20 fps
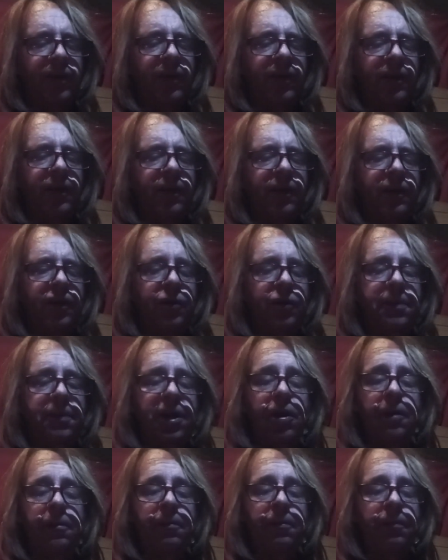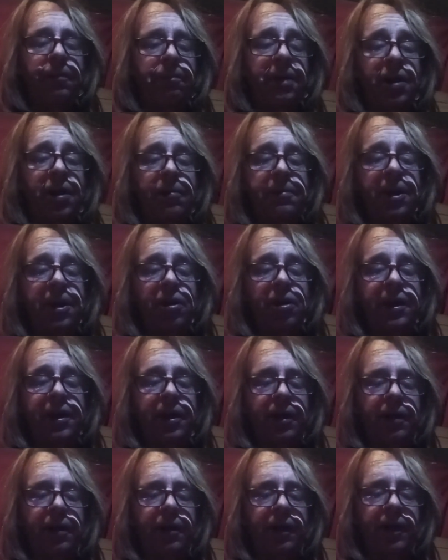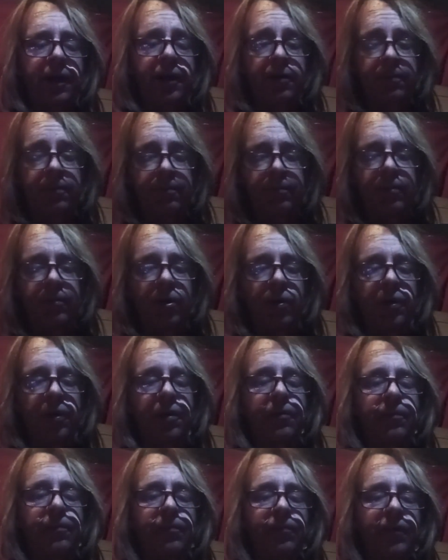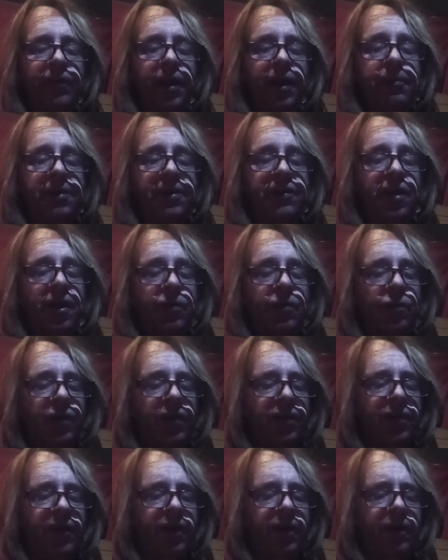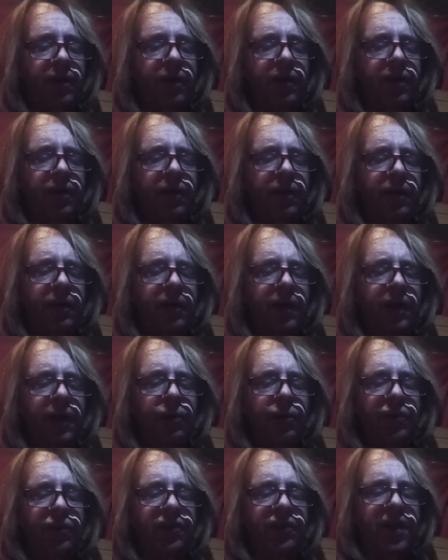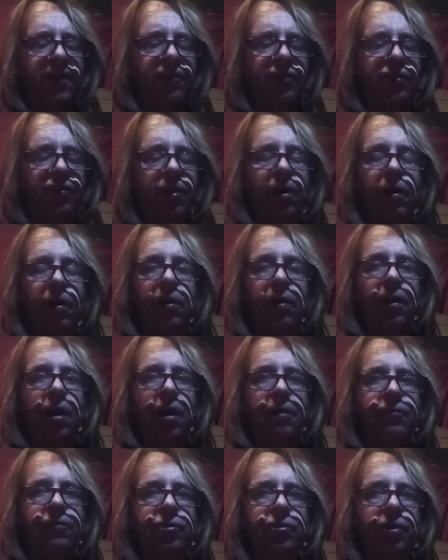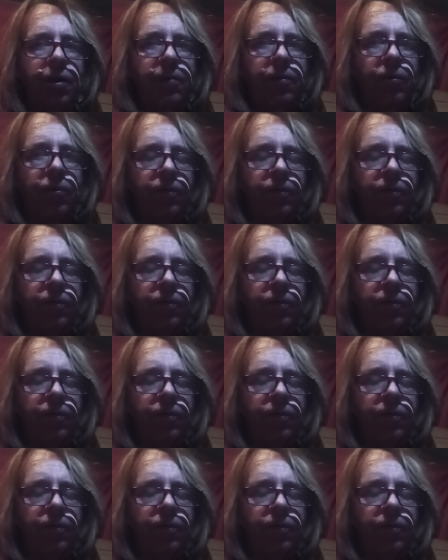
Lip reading: You'd better marry him, Mona, and be done with it. It will save us all a lot of trouble.